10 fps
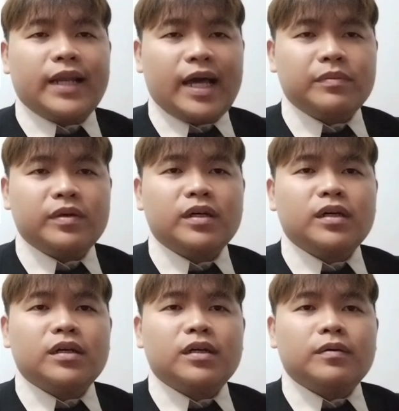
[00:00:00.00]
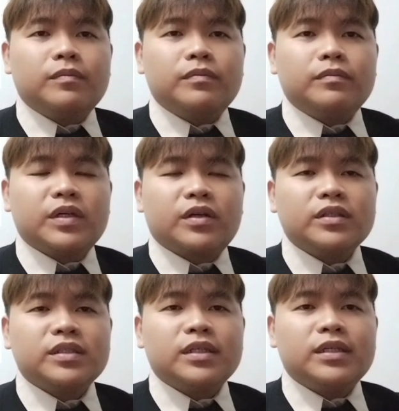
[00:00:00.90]
lamp
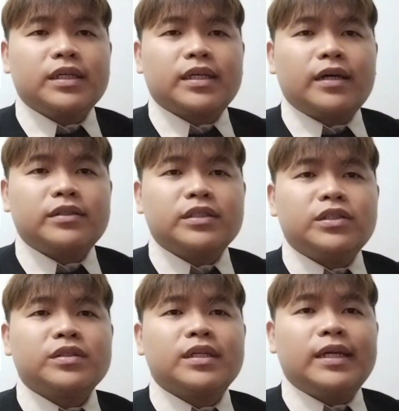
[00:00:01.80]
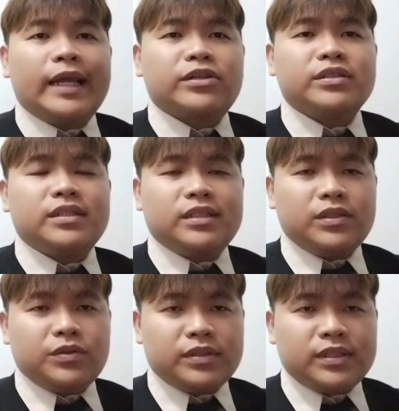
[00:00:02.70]
because it can reduce the electricity
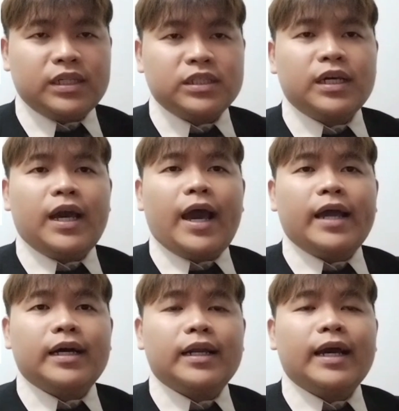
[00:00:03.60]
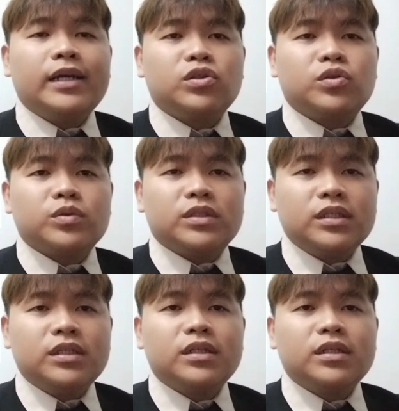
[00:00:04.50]
usage and align to the